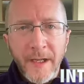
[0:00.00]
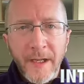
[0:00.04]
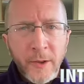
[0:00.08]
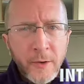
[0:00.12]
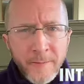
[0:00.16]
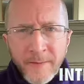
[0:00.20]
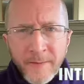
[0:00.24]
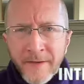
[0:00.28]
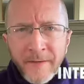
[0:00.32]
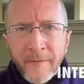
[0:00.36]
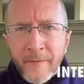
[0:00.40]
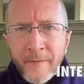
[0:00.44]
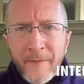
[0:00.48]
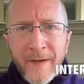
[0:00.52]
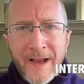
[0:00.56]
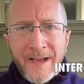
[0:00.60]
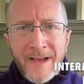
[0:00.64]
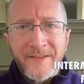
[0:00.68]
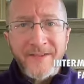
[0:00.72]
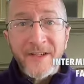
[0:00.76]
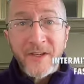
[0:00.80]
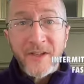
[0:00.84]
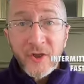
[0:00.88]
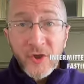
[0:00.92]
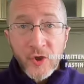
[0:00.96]
intermittent
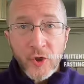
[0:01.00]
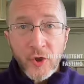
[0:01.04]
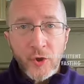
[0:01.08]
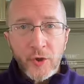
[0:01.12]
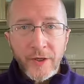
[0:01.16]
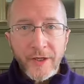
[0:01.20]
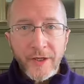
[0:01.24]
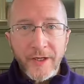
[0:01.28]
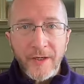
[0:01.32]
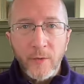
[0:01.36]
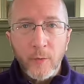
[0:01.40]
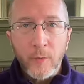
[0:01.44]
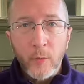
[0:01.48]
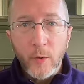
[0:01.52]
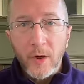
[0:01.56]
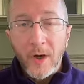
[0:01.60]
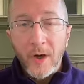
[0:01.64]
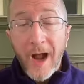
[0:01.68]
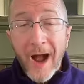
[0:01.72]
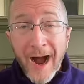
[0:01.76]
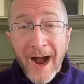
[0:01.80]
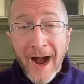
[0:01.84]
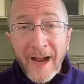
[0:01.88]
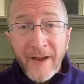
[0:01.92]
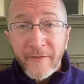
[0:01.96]
fasting journey
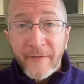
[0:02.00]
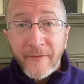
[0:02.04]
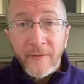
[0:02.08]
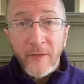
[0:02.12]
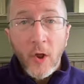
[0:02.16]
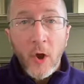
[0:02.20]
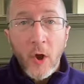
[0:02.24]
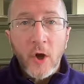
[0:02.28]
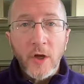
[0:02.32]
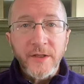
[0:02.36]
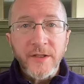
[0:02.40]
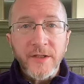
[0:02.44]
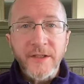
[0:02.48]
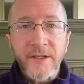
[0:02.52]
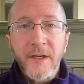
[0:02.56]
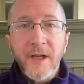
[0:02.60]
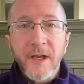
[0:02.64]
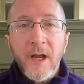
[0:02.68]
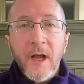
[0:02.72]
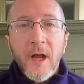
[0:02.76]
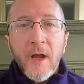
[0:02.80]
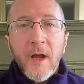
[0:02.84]
where I've lost